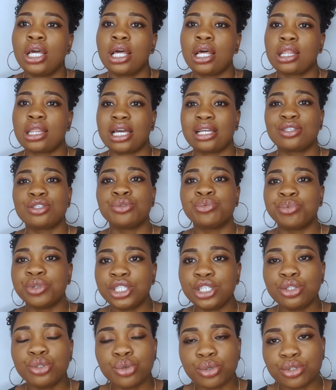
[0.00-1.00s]
that
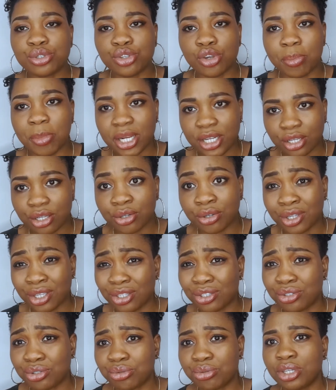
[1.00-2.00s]
really knows your medical
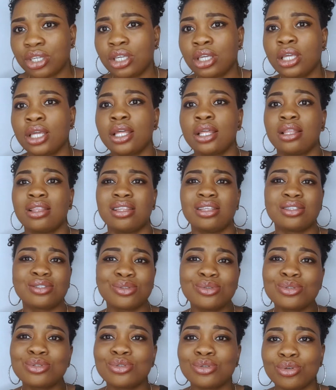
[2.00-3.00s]
history. It's
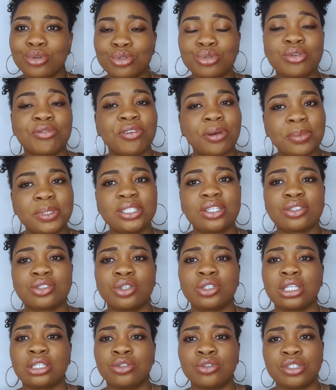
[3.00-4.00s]
good to go to a family doctor
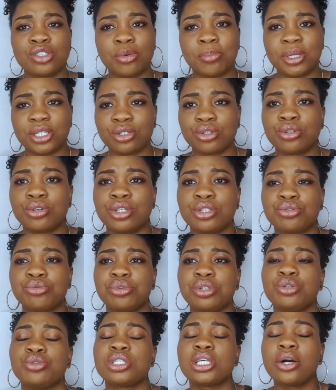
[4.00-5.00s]
that knows your medical history.
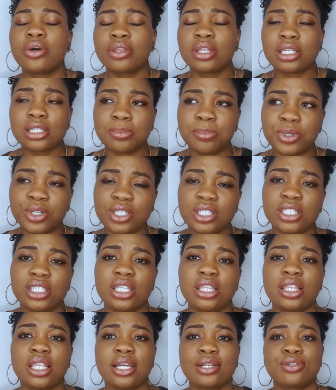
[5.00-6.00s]
You tell this
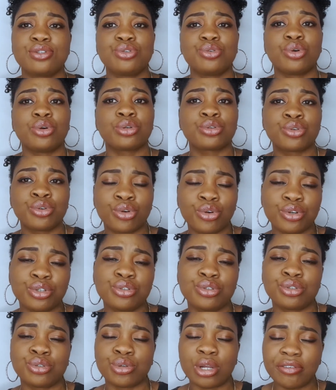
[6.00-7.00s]
person that you are going
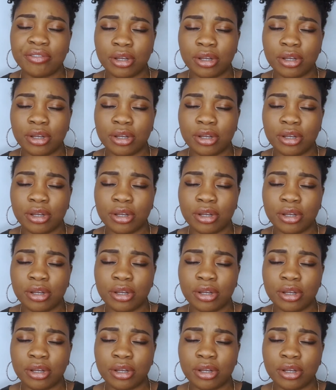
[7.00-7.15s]
to travel